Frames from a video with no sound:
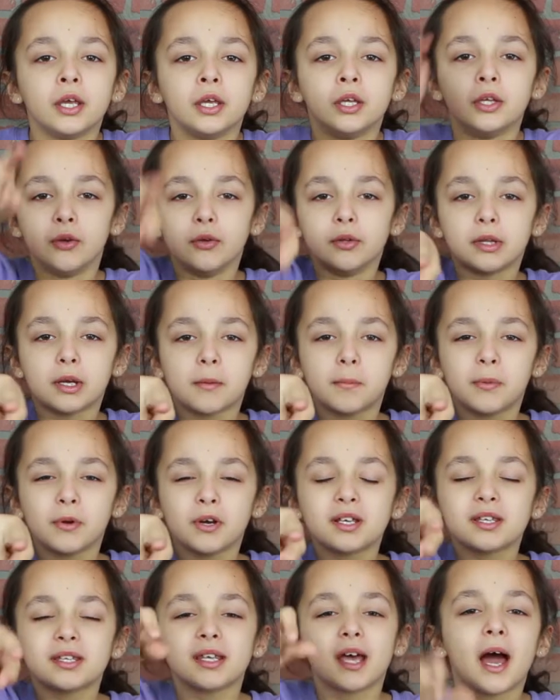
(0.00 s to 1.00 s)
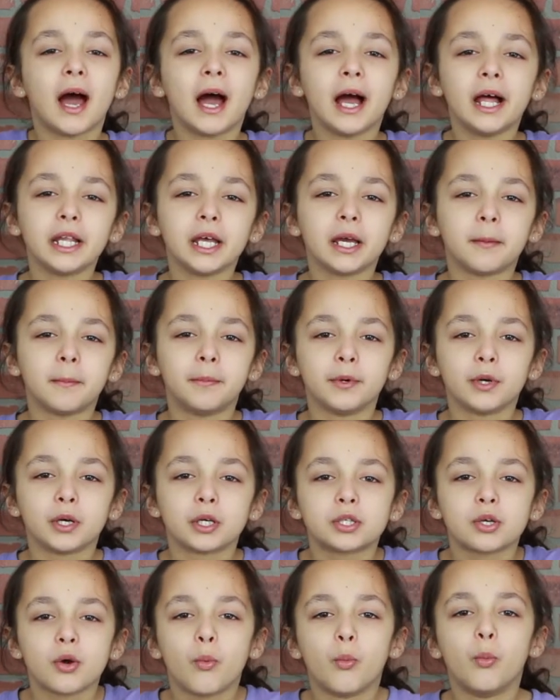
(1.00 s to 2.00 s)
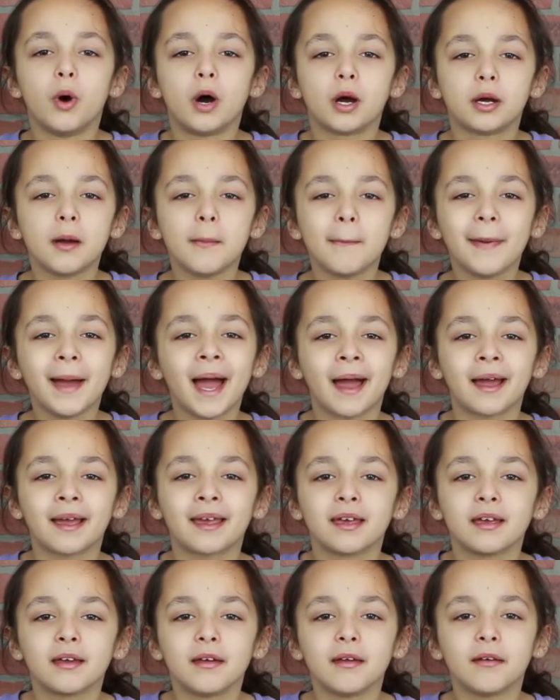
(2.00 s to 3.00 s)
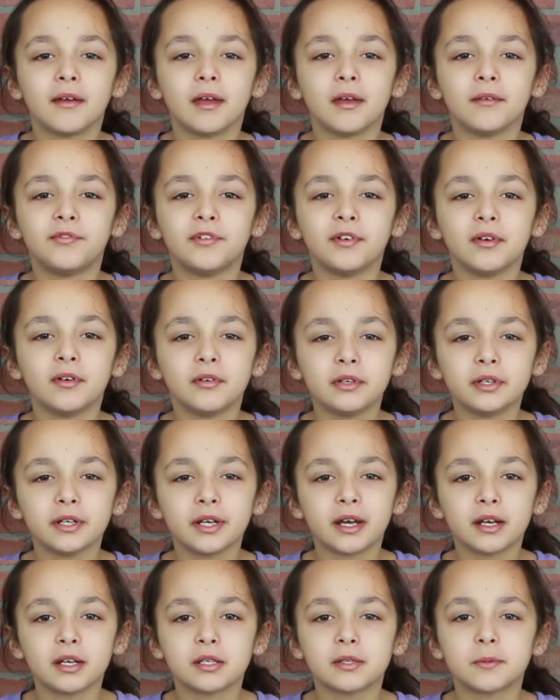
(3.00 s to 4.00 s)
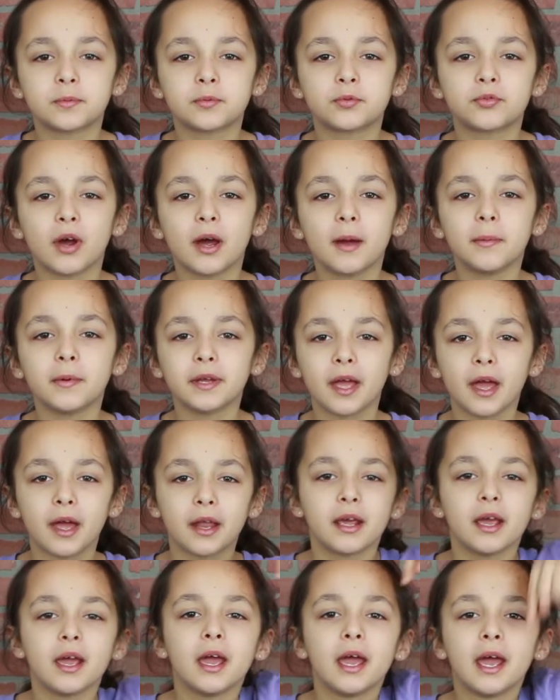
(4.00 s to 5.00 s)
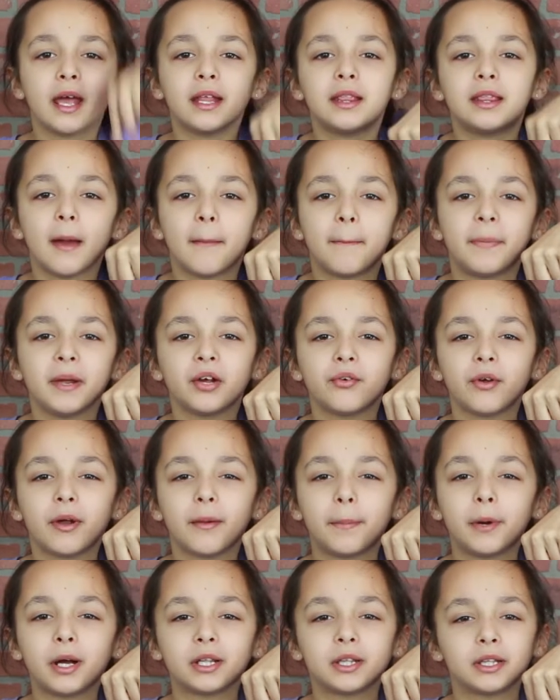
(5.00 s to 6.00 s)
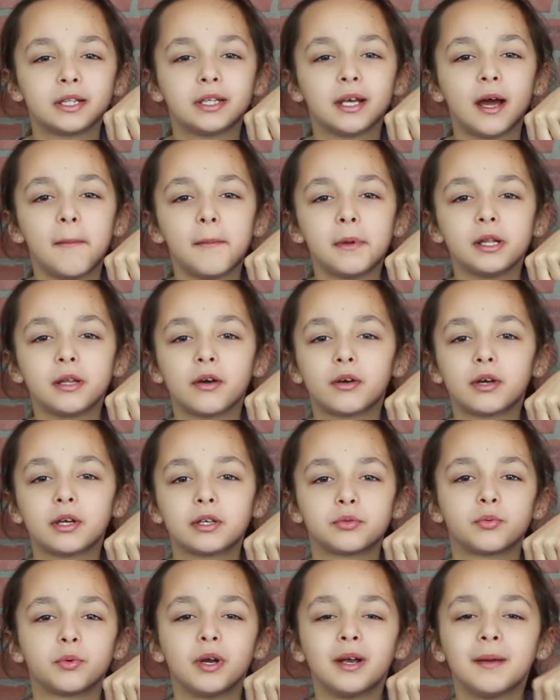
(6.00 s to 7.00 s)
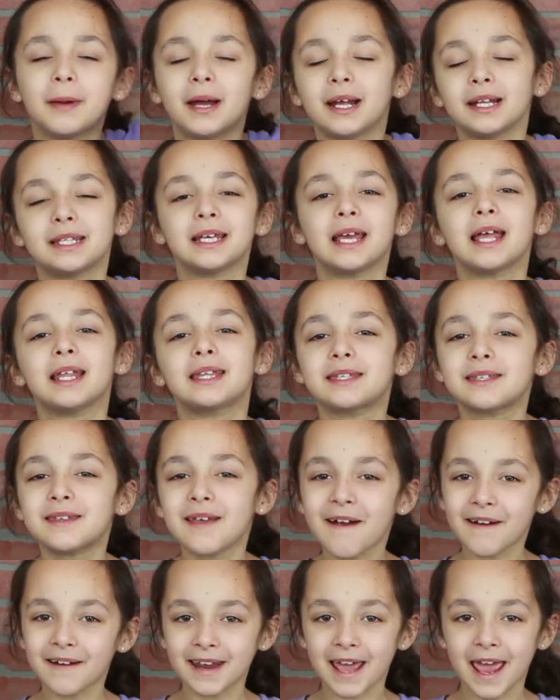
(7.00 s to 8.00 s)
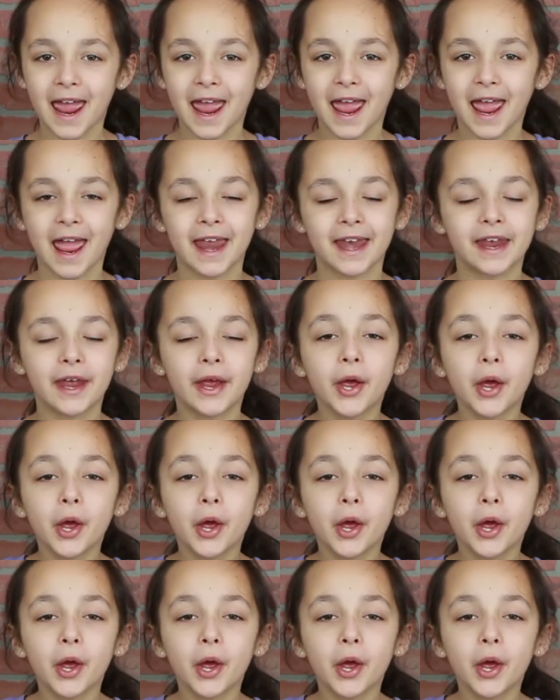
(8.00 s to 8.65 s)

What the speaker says: You like books, I like books. Welcome back. If you're not a subscriber yet, hit that big red button down below because we're about to get started.